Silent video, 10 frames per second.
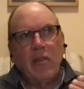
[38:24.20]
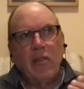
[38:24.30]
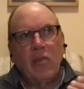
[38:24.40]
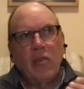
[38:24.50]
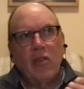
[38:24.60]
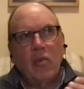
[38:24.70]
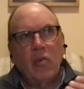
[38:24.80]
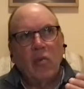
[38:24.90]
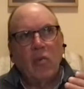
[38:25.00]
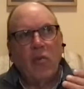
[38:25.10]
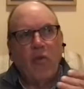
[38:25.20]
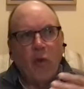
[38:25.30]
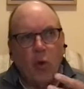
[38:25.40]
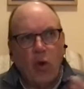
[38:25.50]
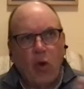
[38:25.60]
the
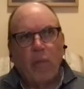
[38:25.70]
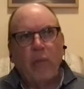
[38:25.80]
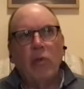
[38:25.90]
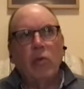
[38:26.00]
form that